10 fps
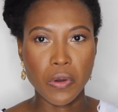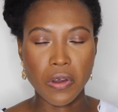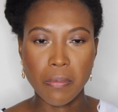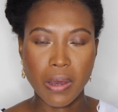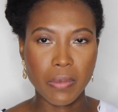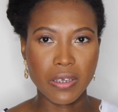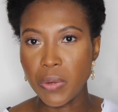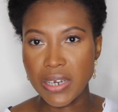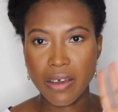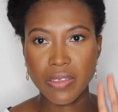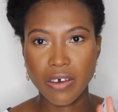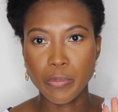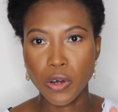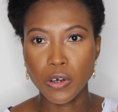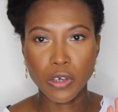Mocha Mami. But now
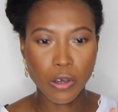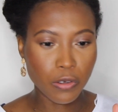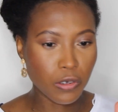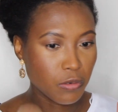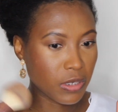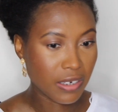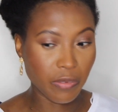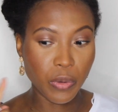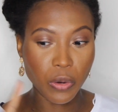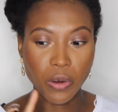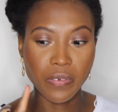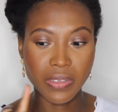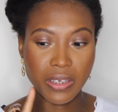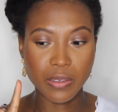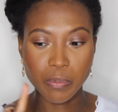that I put on CoCo Naughty and I put
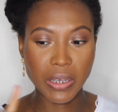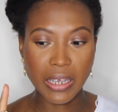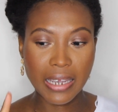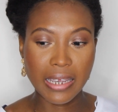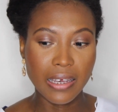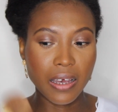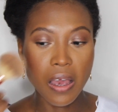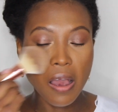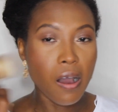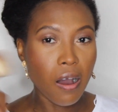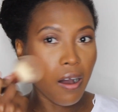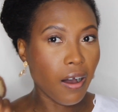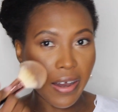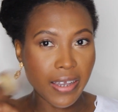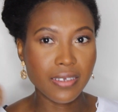on this bit here,
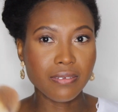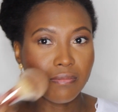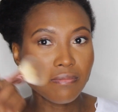no.